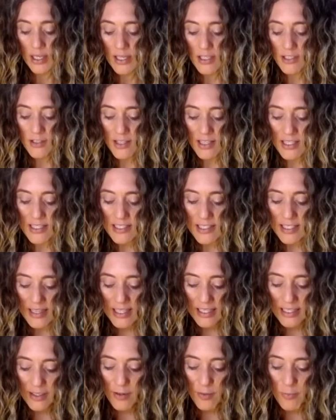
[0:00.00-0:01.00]
So this
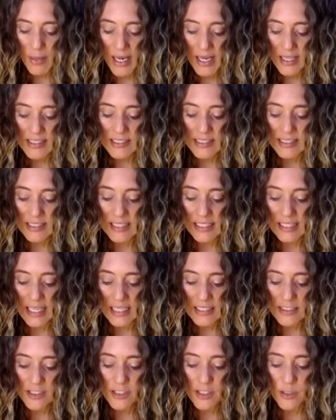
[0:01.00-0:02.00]
thing about
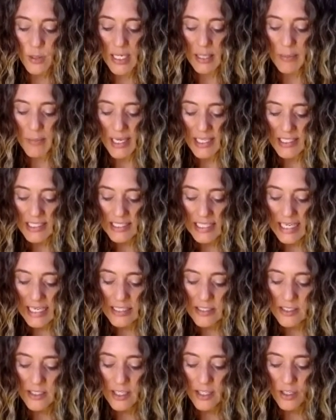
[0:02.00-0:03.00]
connected to our
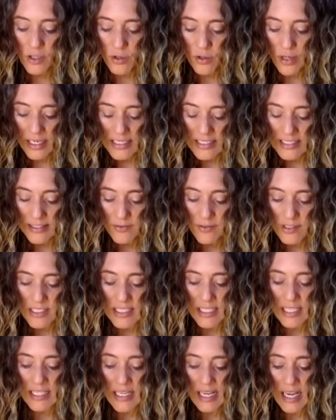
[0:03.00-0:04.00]
imagination and
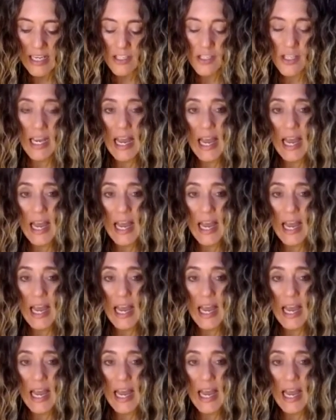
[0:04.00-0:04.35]
creativity and nature,